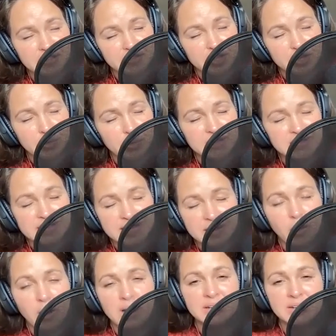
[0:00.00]
thing that you always hear,
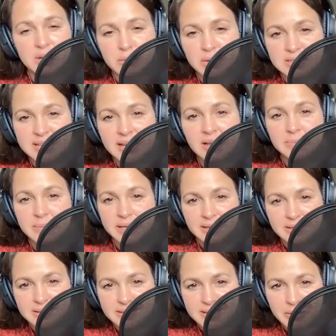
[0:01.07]
why did no one tell
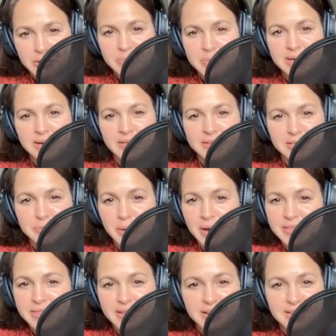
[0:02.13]
me it would be like this? But
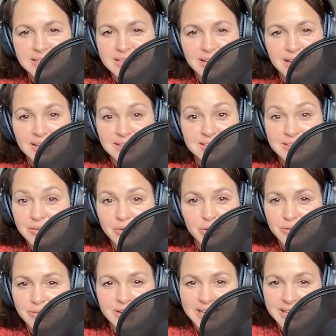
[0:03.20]
I think until
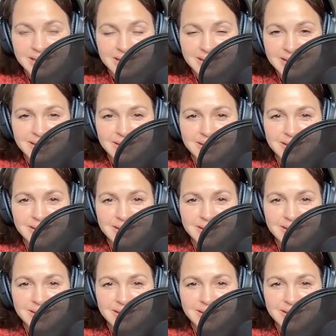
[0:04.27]
you're in it,